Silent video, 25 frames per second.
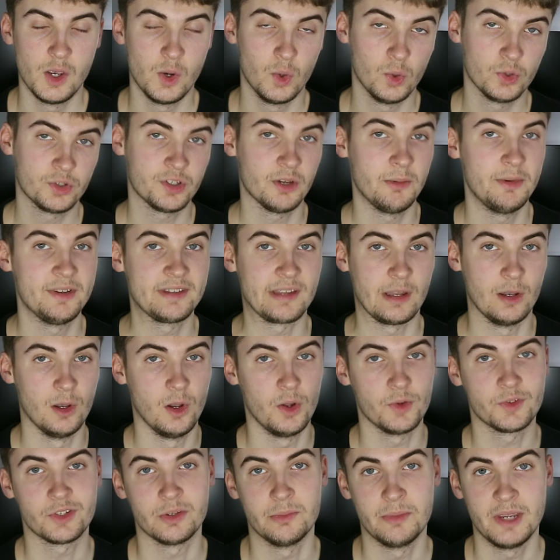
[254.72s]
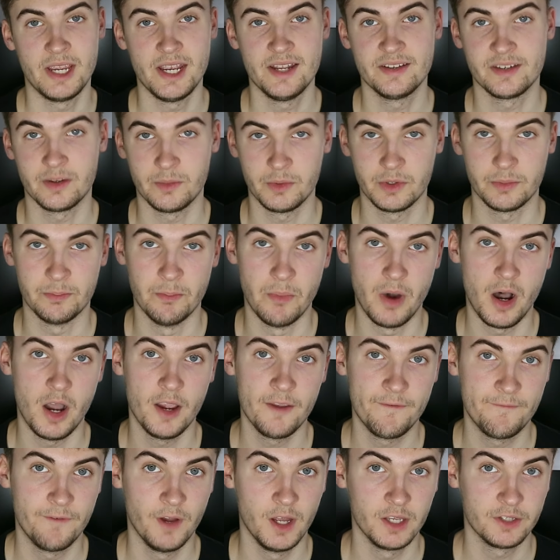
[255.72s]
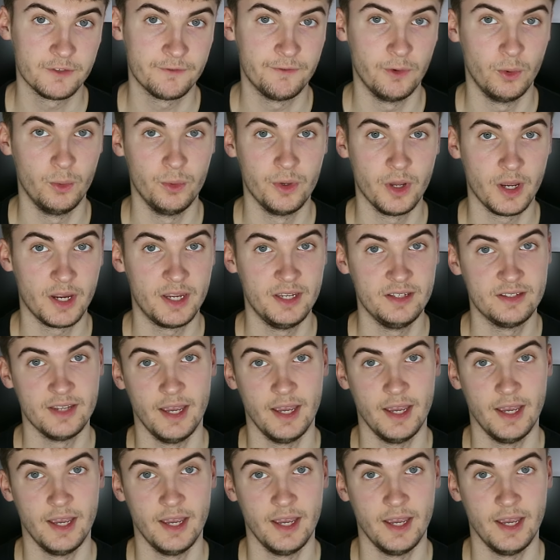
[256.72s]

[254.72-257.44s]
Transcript: It also means a lot to me as it was my first full Nike